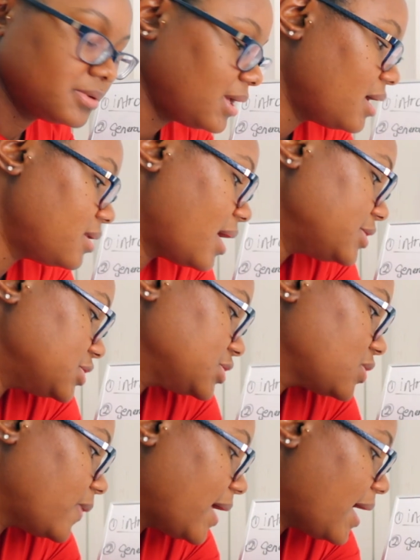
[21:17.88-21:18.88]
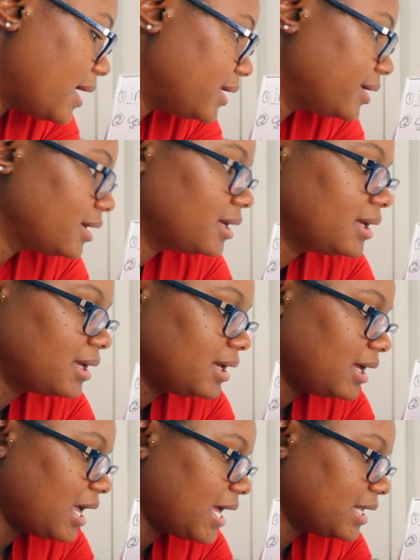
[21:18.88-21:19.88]
and I just go ahead
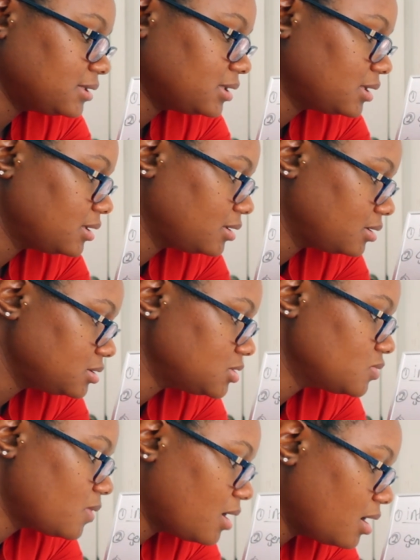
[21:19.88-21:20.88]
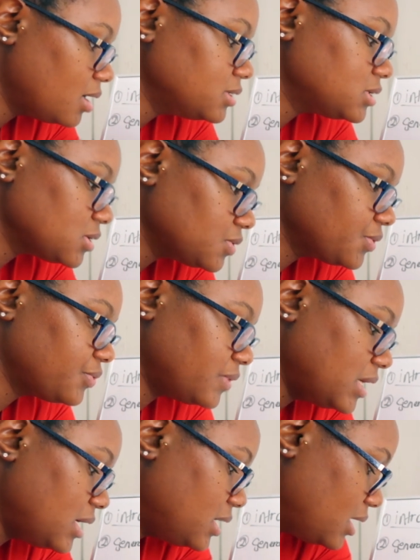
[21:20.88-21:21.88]
and do 1, 2,
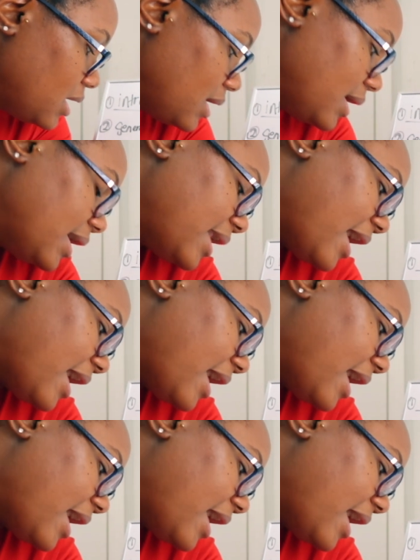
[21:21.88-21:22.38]
3, and